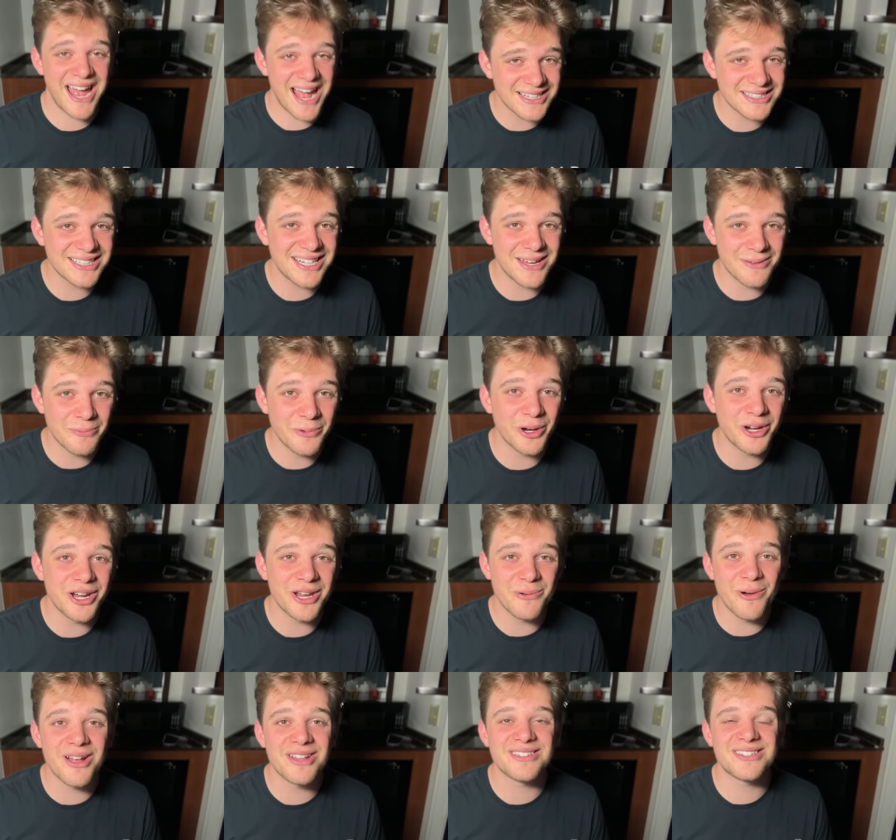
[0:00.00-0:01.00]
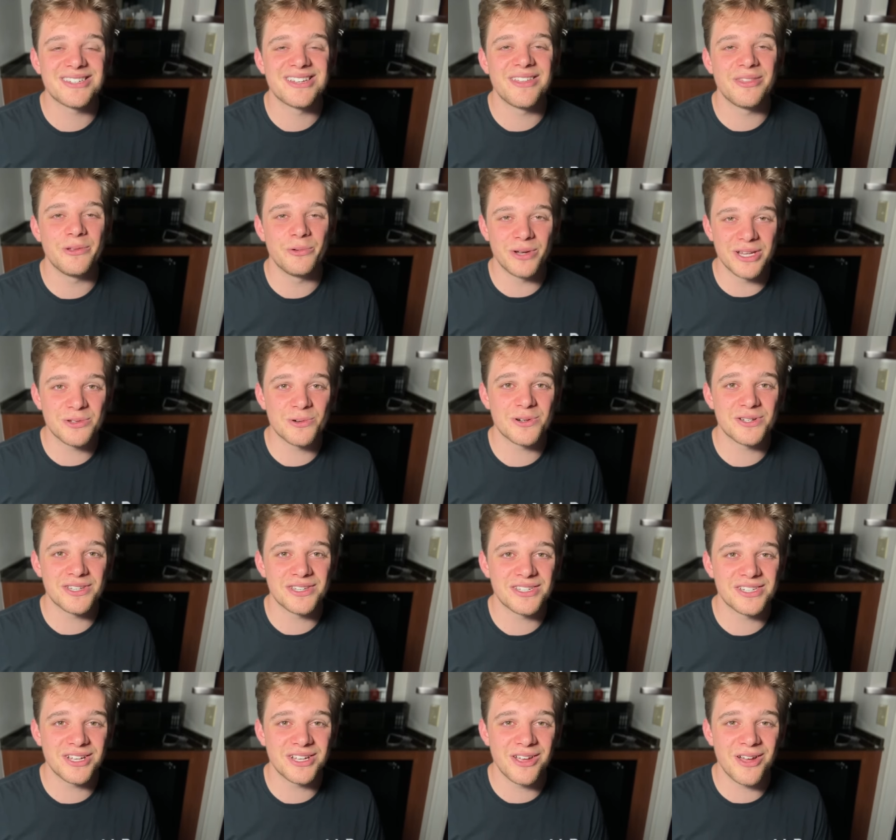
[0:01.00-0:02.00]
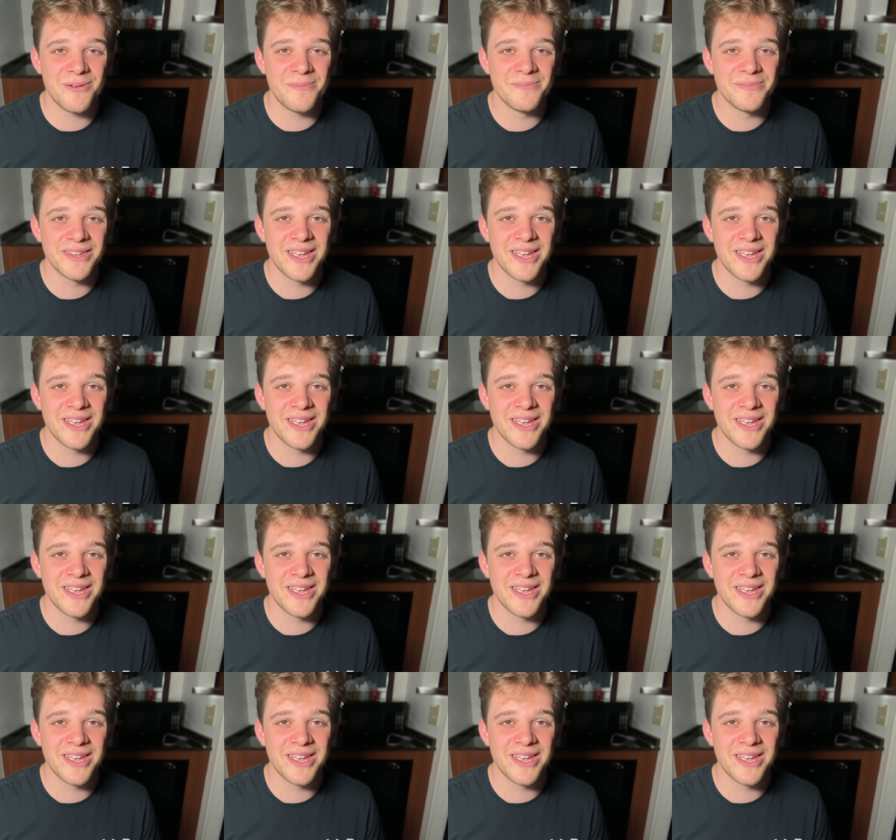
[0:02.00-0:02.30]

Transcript: Ask him where he wants the resources to go.